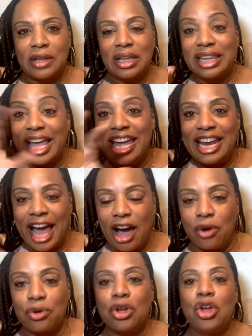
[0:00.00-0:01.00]
laid
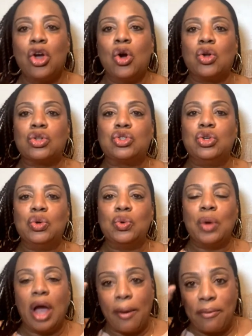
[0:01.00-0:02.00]
out
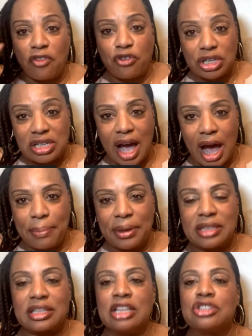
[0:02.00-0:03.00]
to for
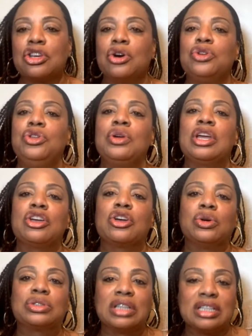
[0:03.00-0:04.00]
topics. And so you can
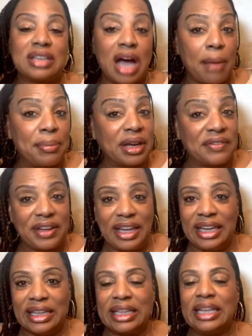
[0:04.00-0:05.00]
go to the topic of
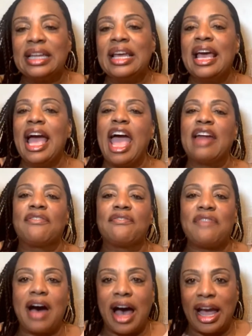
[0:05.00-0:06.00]
healing and
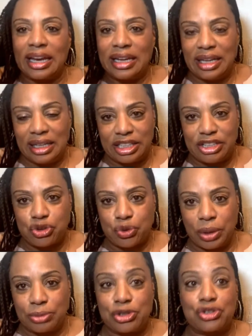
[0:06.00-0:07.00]
find healing
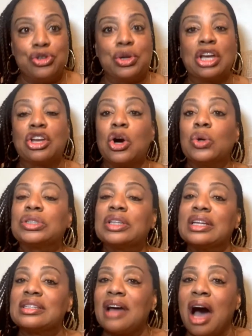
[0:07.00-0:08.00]
scriptures. You can go to
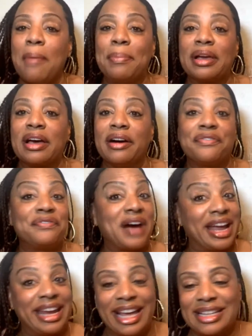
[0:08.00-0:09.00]
the topic of
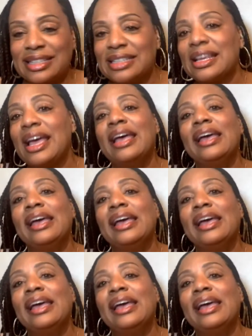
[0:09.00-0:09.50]
finances